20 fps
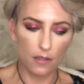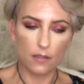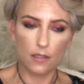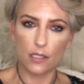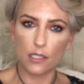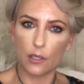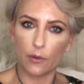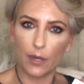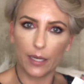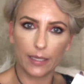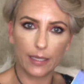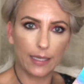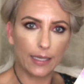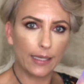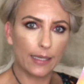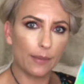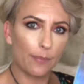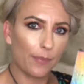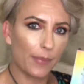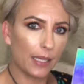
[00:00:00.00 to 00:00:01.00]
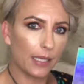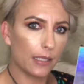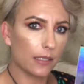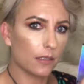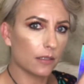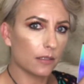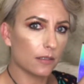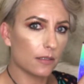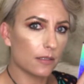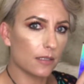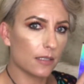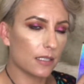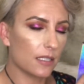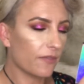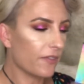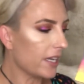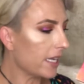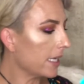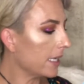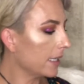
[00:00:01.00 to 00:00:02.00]
So I got it in my little
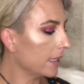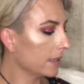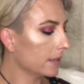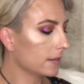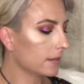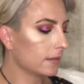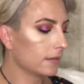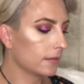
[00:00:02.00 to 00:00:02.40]
Devinah